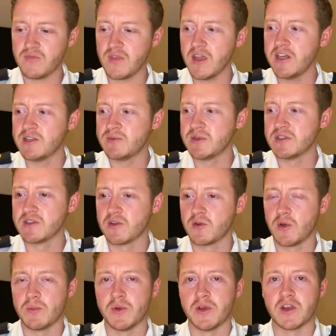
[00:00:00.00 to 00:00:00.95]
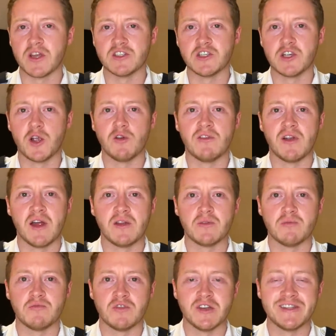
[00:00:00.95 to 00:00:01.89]
each piece of equipment as you go around
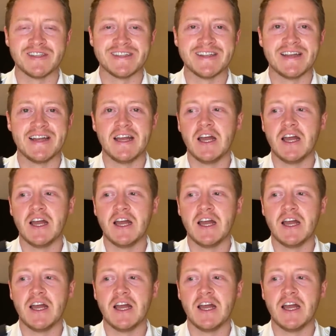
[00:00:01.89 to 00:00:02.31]
the bridge.